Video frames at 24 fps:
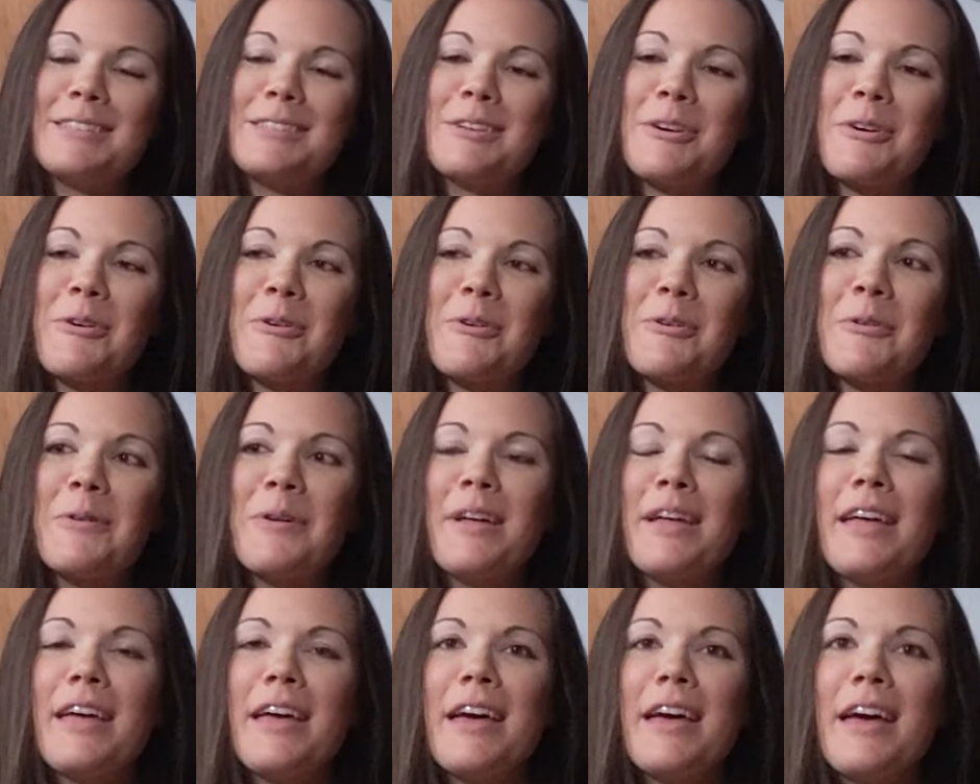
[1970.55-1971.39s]
So,
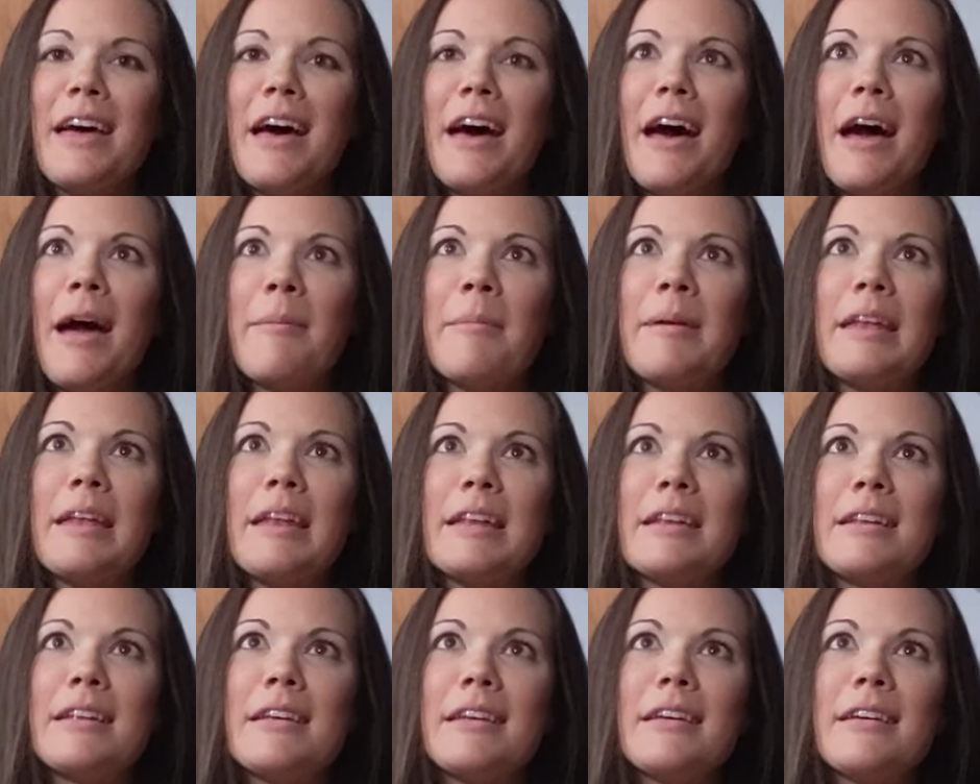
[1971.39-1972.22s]
I
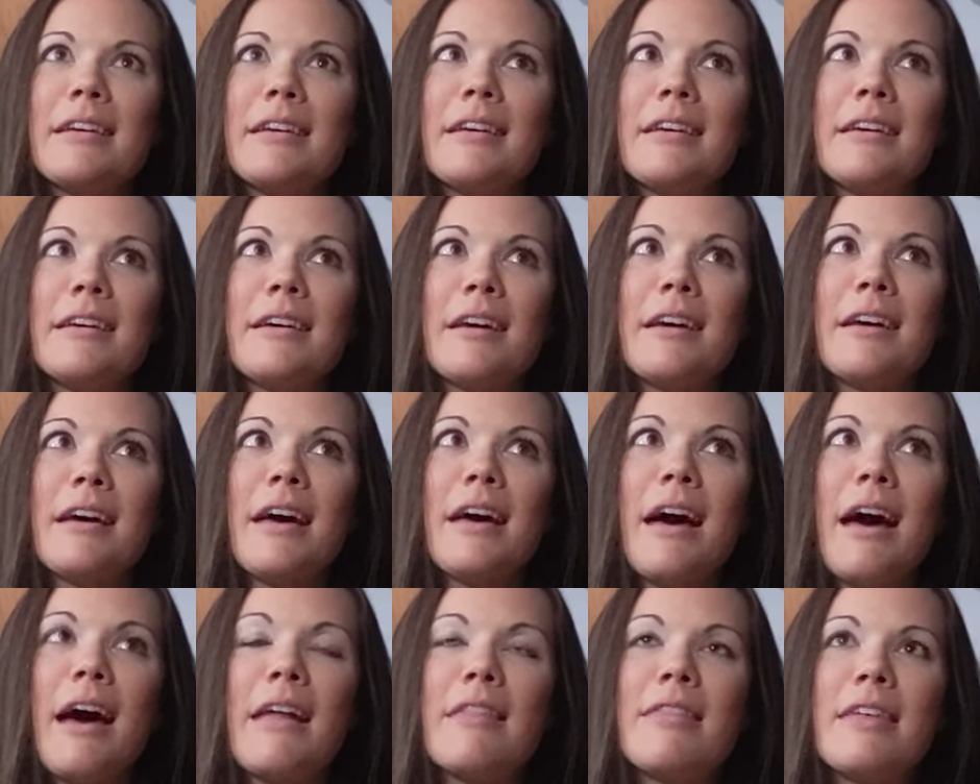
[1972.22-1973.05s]
mean,
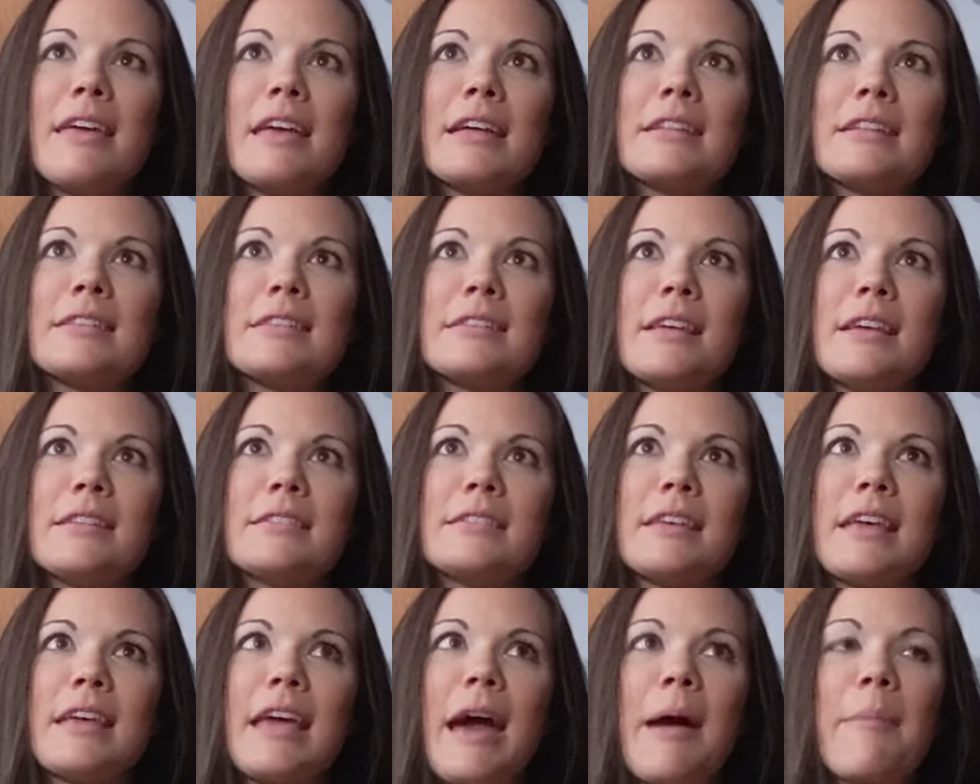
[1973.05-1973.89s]
I think
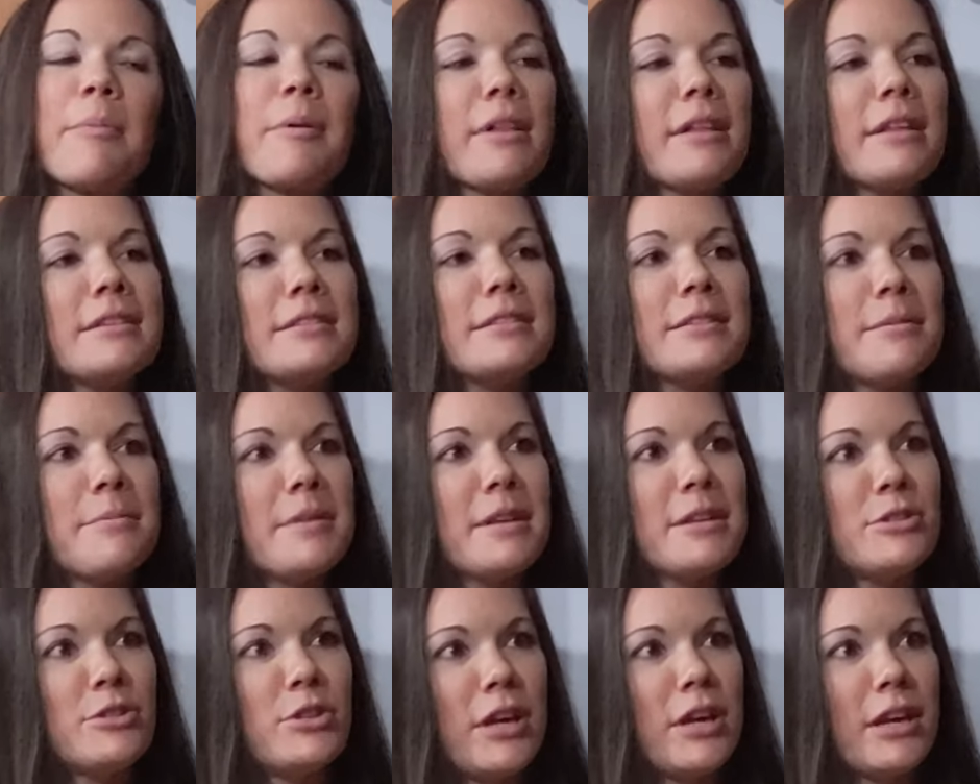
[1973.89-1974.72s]
it's capitalism
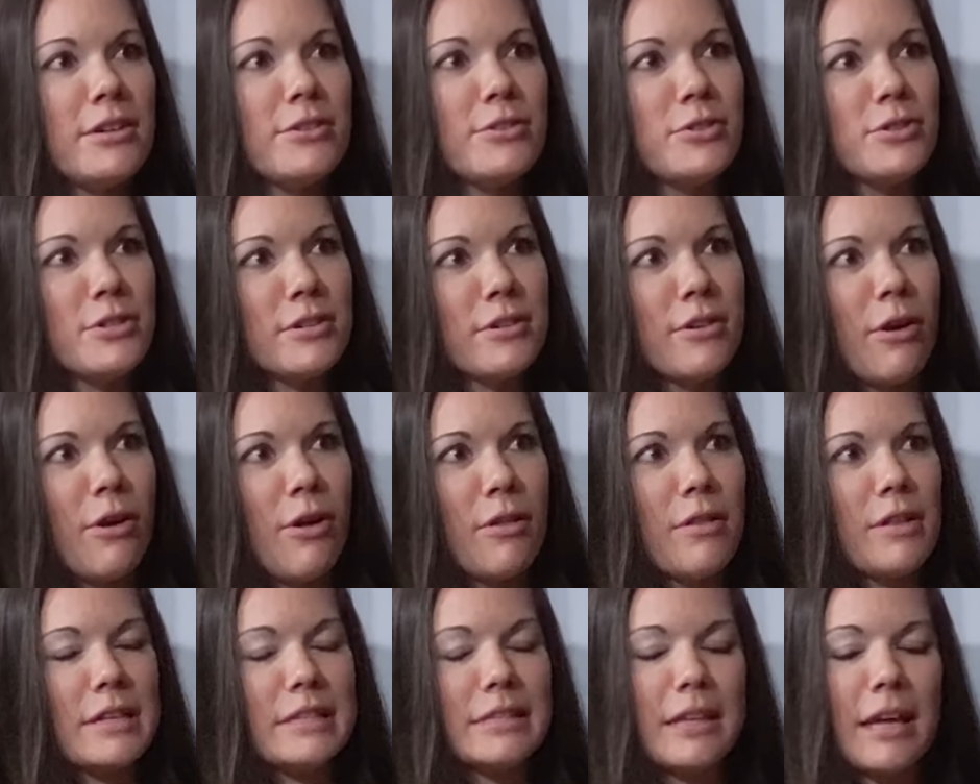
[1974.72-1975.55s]
that changed
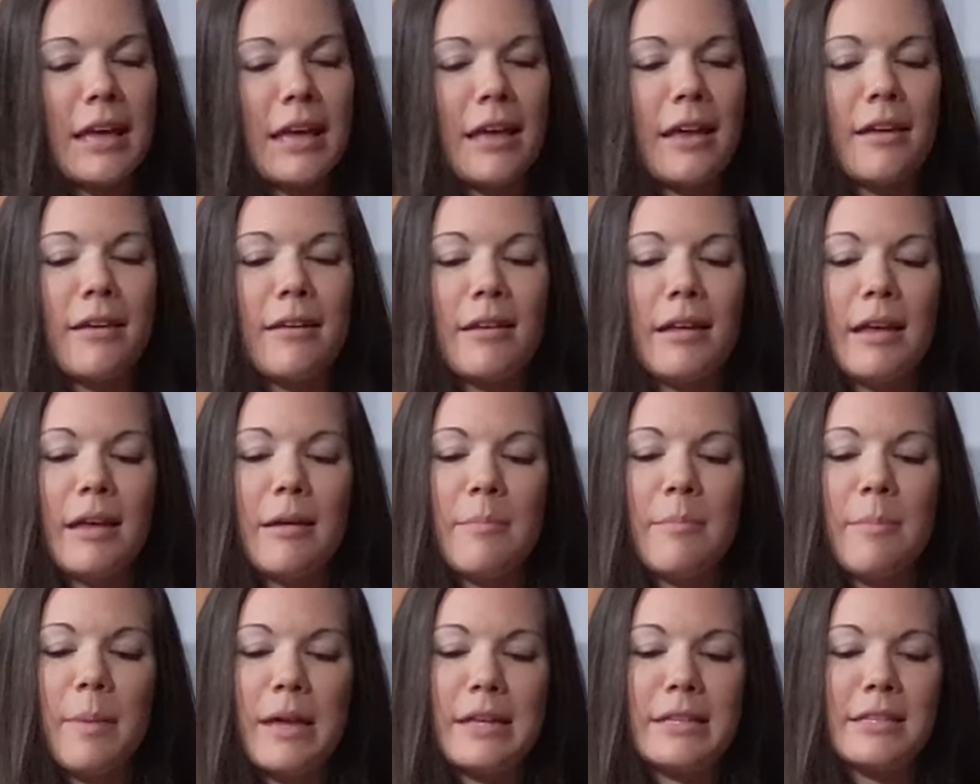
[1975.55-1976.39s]
all this. Like,
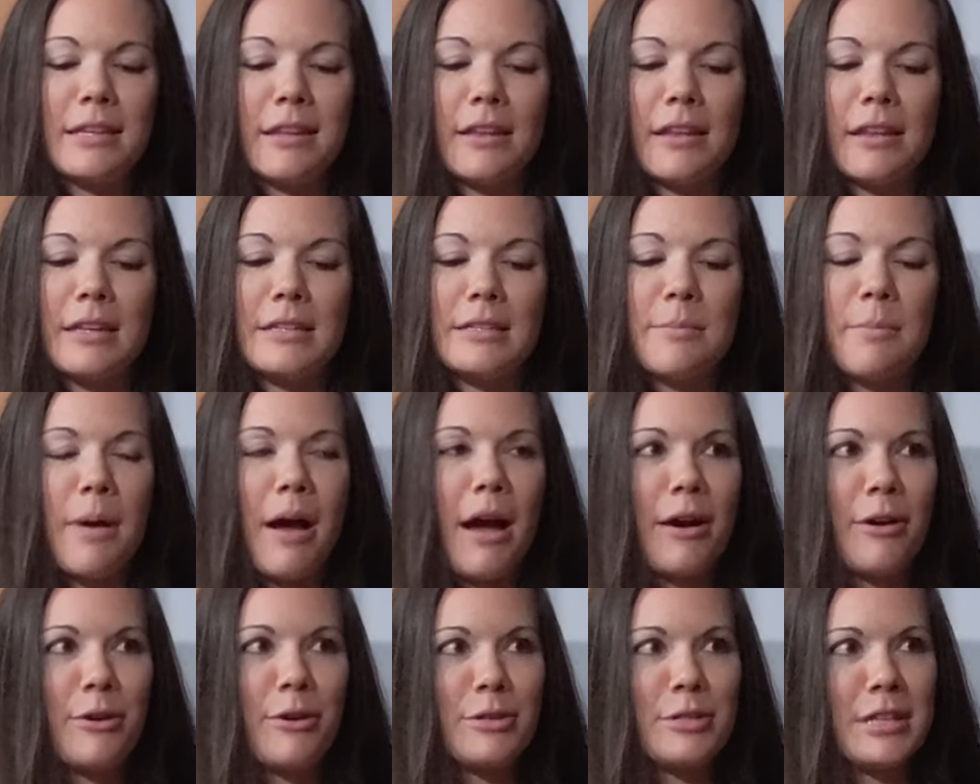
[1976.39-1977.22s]
basically,
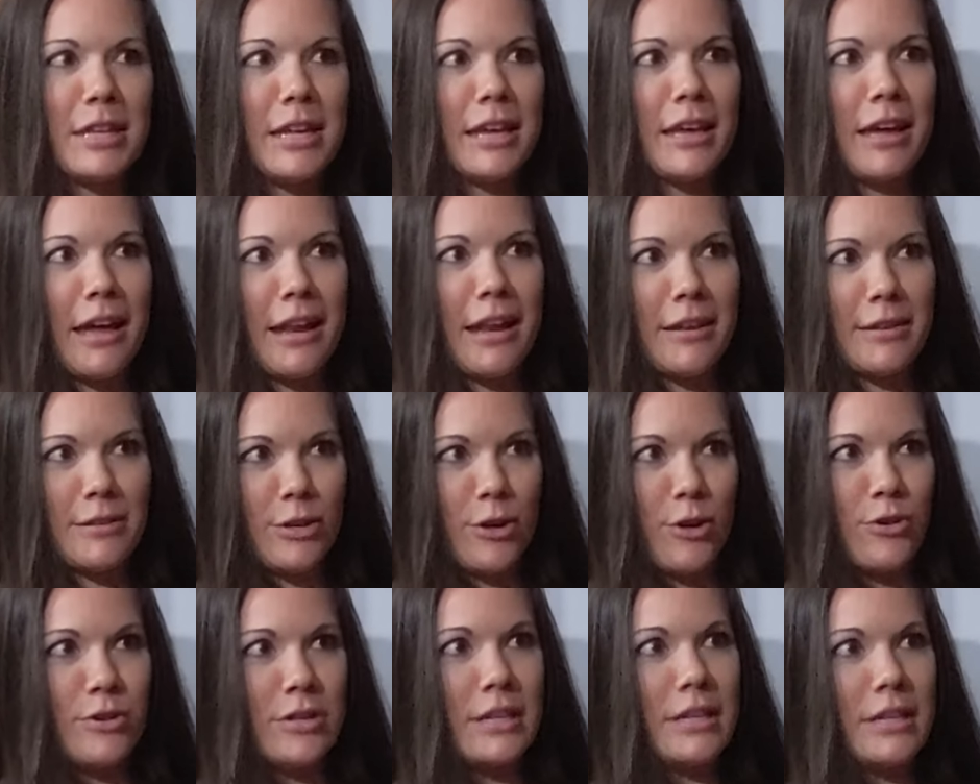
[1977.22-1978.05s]
democracy kind of
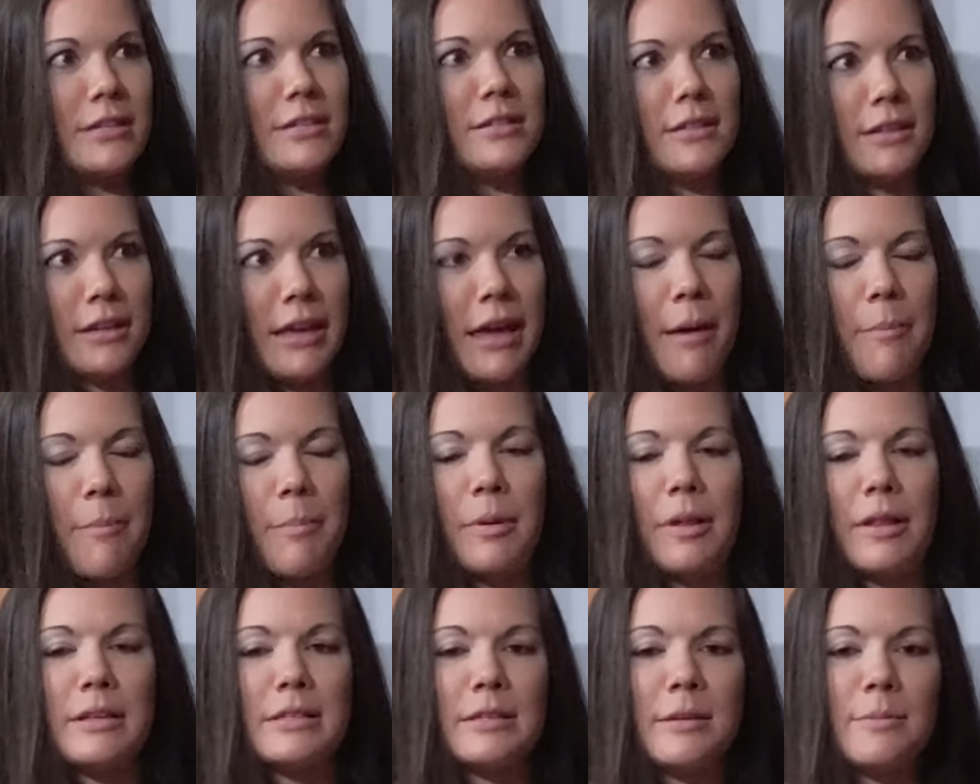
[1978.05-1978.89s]
turned into
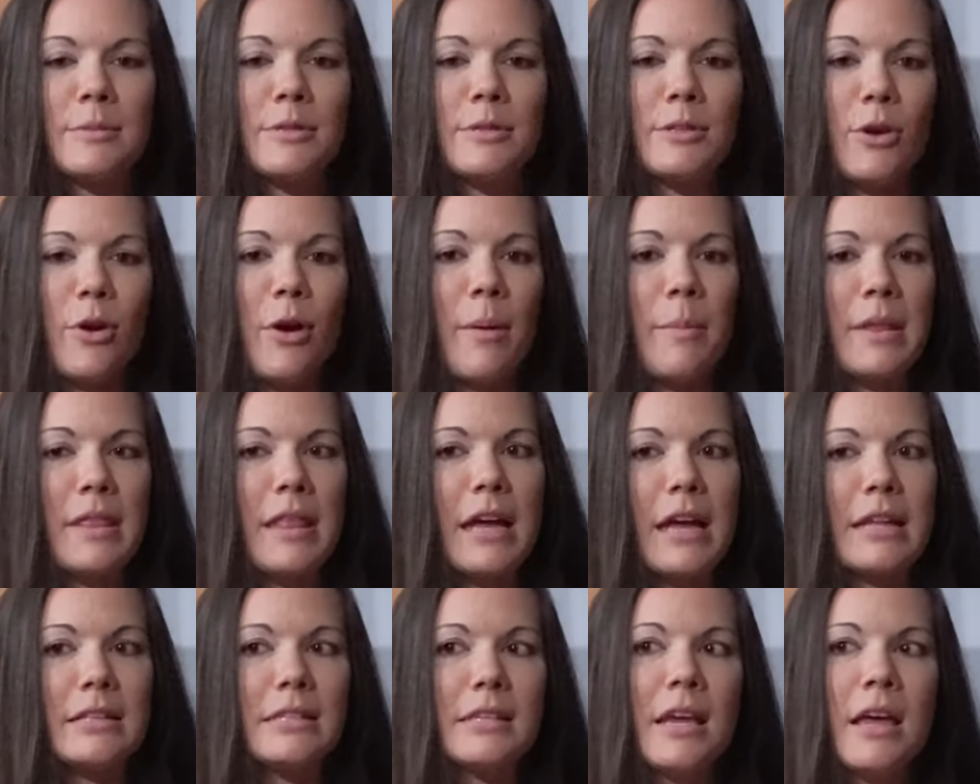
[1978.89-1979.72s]
capitalism. So, I
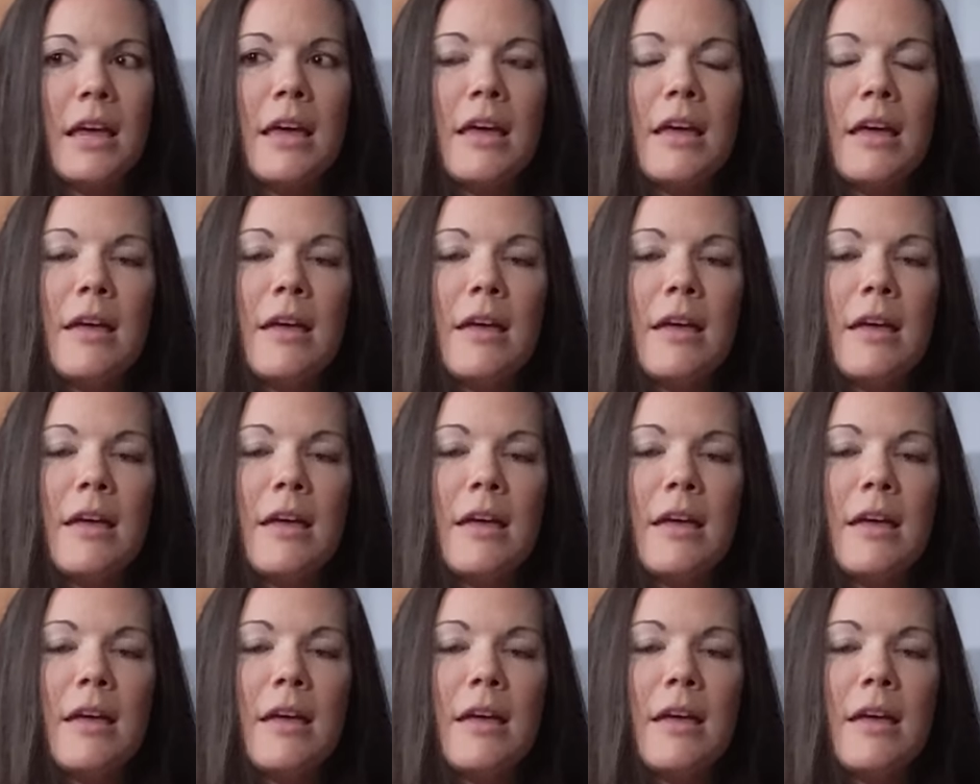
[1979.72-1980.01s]
mean, that's